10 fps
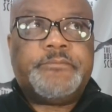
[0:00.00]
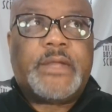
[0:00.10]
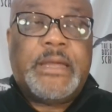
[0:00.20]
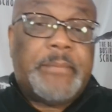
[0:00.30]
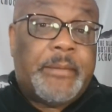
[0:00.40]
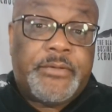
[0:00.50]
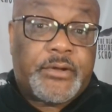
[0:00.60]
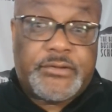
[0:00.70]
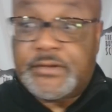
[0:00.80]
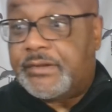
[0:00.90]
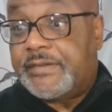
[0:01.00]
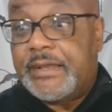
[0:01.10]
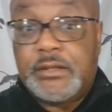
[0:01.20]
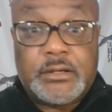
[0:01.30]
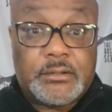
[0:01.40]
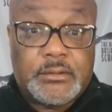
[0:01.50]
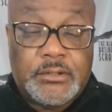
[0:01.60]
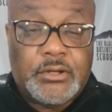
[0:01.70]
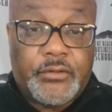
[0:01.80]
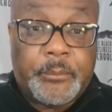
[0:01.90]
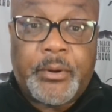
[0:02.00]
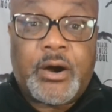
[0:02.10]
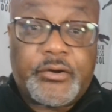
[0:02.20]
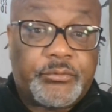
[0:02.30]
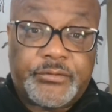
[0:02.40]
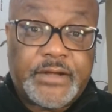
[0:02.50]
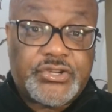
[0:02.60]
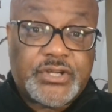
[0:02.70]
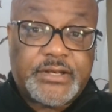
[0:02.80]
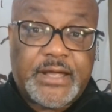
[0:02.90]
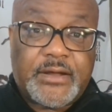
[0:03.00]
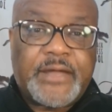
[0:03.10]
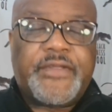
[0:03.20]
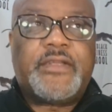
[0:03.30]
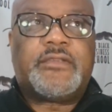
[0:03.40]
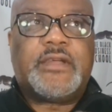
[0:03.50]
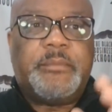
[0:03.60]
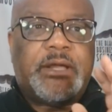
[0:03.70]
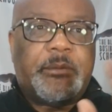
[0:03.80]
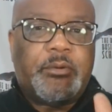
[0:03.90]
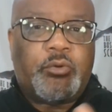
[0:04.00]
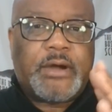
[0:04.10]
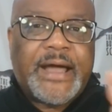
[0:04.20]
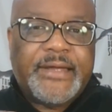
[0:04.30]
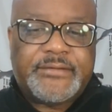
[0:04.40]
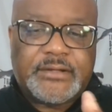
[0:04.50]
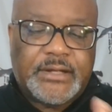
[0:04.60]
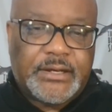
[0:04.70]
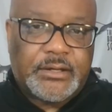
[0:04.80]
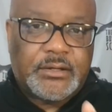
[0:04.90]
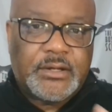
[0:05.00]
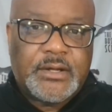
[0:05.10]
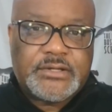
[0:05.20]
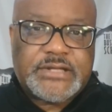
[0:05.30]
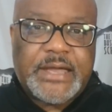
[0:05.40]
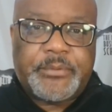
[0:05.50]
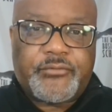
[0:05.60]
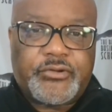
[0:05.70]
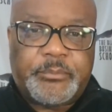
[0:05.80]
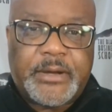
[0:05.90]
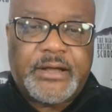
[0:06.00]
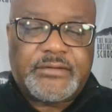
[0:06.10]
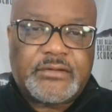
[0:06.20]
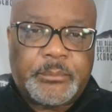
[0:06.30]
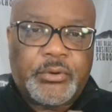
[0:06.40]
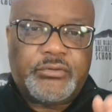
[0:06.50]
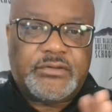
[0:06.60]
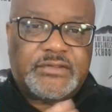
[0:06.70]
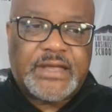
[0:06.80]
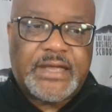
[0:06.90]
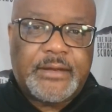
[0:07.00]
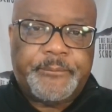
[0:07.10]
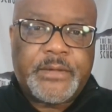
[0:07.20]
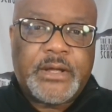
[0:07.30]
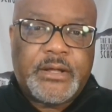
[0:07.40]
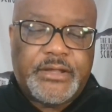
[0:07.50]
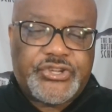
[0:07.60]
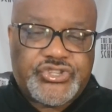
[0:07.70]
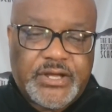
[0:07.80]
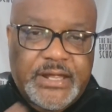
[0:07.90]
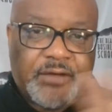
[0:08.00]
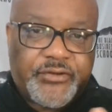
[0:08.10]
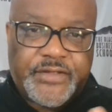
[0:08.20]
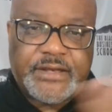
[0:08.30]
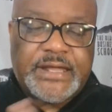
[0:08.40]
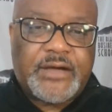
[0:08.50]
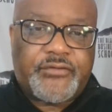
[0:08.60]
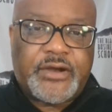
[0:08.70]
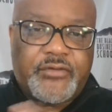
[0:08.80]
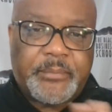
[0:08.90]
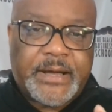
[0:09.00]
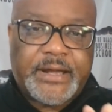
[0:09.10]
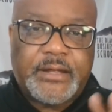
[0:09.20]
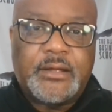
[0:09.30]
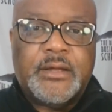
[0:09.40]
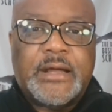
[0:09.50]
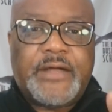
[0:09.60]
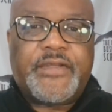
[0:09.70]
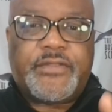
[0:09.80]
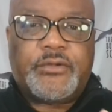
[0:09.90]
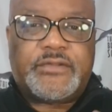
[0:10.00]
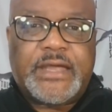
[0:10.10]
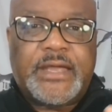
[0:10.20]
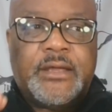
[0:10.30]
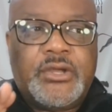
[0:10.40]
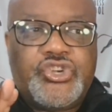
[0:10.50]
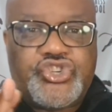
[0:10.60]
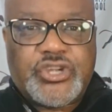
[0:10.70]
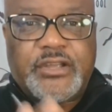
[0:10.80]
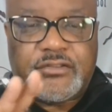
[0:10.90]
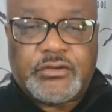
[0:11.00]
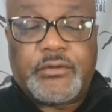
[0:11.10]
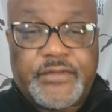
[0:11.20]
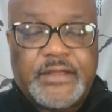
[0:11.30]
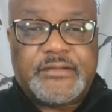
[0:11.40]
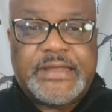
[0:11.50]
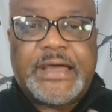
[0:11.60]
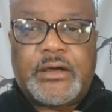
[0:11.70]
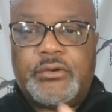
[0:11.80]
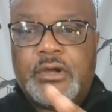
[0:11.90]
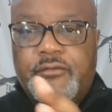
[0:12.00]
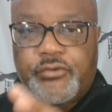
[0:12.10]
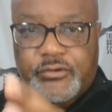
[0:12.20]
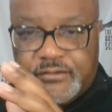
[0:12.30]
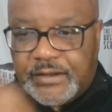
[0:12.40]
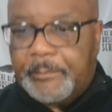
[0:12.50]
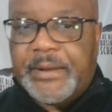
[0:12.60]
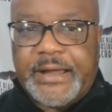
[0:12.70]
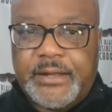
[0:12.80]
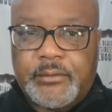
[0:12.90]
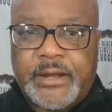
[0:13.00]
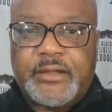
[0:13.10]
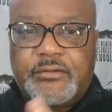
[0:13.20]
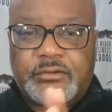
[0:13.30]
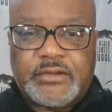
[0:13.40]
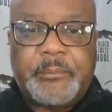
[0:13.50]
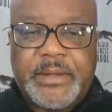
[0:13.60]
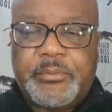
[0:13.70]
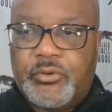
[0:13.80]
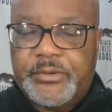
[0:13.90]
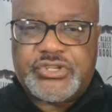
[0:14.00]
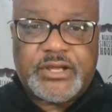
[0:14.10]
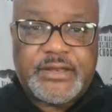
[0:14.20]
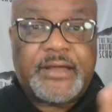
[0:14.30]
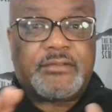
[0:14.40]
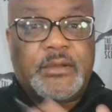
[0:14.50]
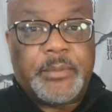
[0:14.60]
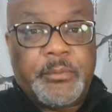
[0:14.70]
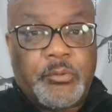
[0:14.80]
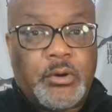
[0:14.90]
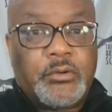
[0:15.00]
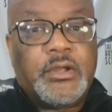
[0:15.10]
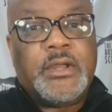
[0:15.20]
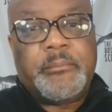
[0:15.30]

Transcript: And maybe they're just going to say, look, you know, the bars will stay shut down. I think it's going to become a more isolated type of response as opposed to saying, let's shut everything down for everybody. I think they'll say, shut certain things down for somebody, right? So some people will be shut down, some people won't.